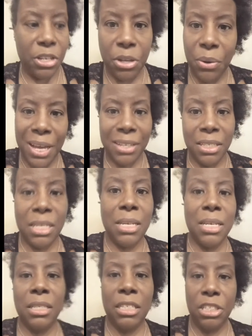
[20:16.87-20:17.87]
You don't have to
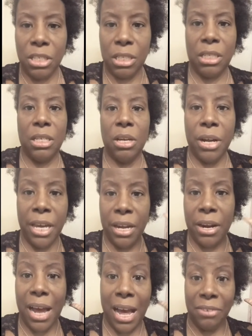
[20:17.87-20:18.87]
deep conditioning your
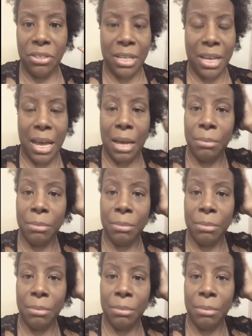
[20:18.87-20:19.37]
hair after that.